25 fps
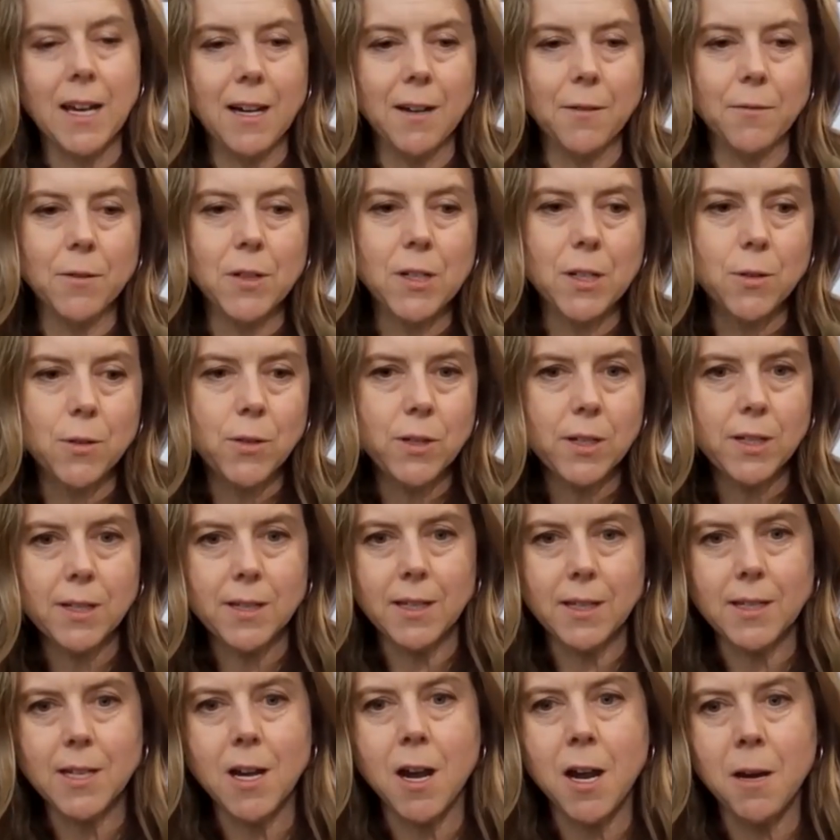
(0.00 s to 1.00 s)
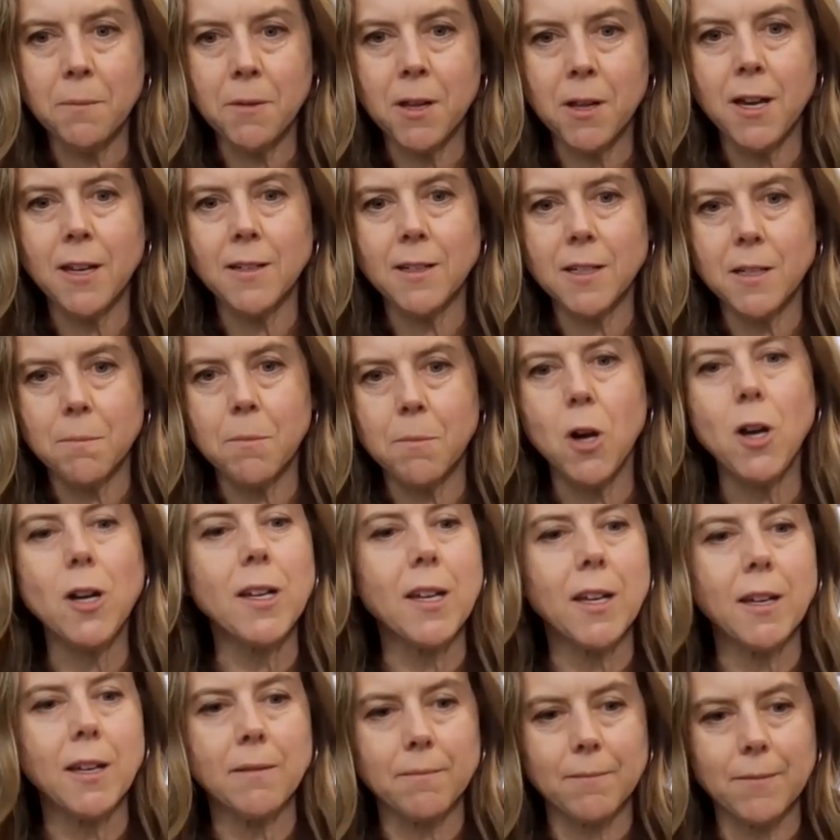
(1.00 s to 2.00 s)
it reduces the timeline to
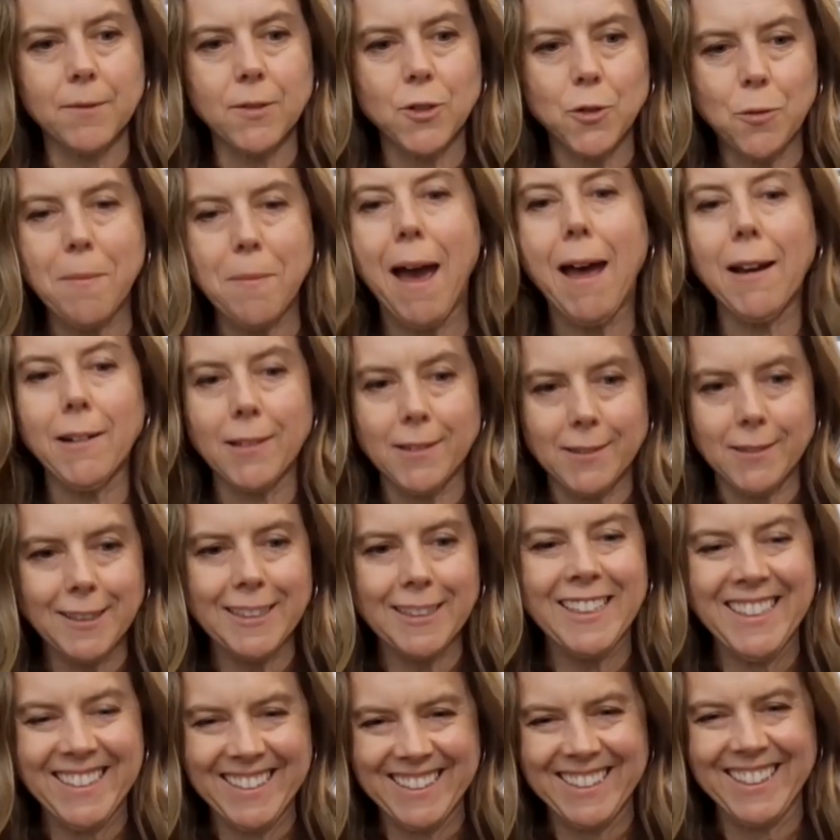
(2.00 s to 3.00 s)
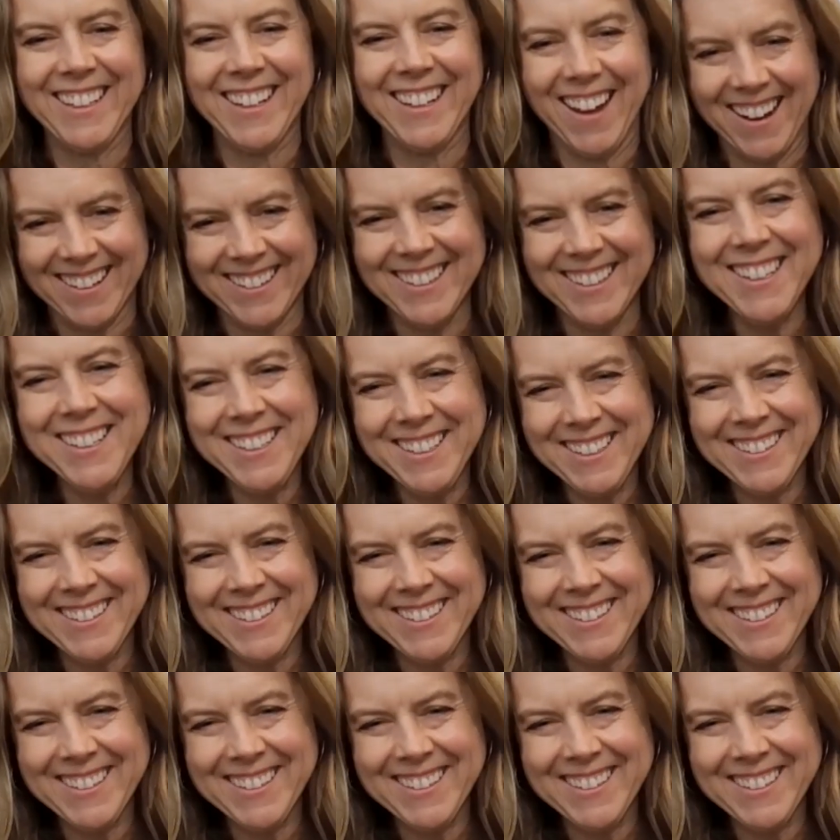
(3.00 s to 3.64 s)
market dramatically. Yeah.